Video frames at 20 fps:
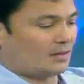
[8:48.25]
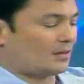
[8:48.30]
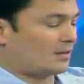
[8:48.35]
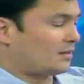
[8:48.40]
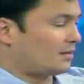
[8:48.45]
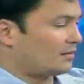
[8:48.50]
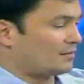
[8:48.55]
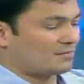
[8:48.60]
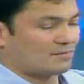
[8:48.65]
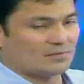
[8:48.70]
Uh
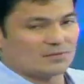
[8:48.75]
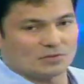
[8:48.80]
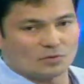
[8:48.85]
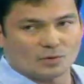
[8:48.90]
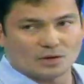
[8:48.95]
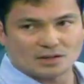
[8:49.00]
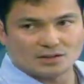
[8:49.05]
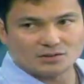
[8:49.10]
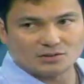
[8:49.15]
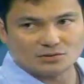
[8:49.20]
-huh.
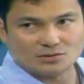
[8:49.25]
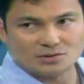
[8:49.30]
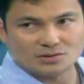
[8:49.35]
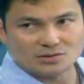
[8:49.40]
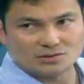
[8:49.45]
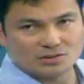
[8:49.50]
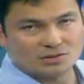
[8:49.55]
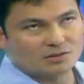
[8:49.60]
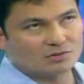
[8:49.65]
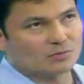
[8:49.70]
22
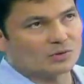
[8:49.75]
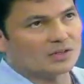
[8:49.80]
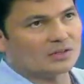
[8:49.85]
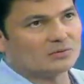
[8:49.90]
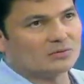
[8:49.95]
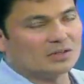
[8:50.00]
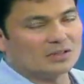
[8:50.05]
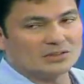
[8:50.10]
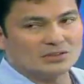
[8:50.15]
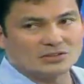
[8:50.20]
years old,
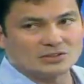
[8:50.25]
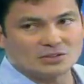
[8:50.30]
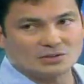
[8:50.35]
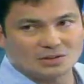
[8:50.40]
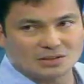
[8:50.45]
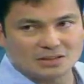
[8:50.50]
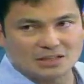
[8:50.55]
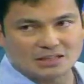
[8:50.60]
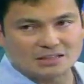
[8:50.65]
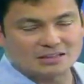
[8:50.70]
21 years
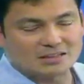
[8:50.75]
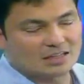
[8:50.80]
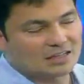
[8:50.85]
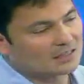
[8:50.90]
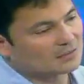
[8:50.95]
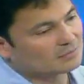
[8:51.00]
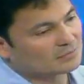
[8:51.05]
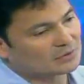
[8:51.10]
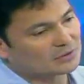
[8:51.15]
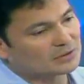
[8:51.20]
old at that
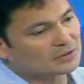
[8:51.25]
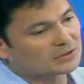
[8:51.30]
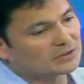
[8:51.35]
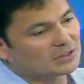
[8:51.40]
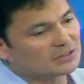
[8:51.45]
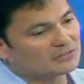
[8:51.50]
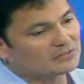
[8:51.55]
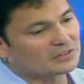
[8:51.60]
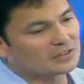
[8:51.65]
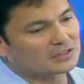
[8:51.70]
time, you know,
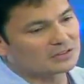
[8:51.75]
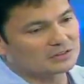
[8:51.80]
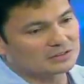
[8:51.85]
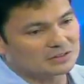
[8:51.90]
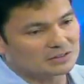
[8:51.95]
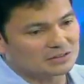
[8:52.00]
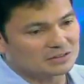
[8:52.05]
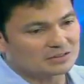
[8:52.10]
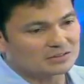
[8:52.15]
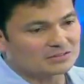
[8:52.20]
and I ah.
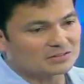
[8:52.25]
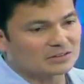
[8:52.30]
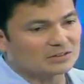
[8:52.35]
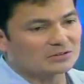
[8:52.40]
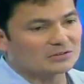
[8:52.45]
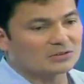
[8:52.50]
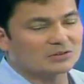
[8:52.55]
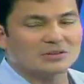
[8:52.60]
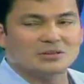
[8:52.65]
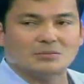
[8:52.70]
felt, you know,
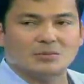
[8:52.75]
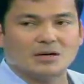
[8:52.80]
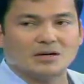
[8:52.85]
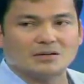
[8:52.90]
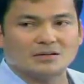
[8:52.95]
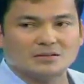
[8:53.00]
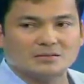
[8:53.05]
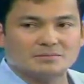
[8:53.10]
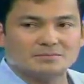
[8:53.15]
so good about it.